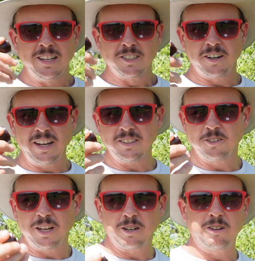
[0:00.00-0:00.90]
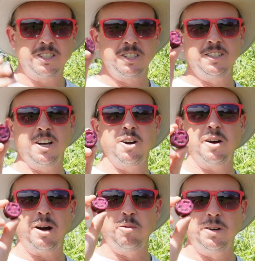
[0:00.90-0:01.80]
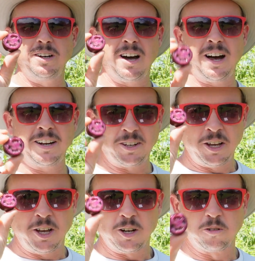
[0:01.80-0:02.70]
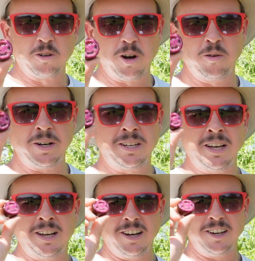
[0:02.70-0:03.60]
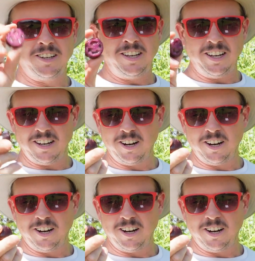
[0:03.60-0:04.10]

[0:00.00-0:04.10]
So to answer that question, no, I would not grow it again.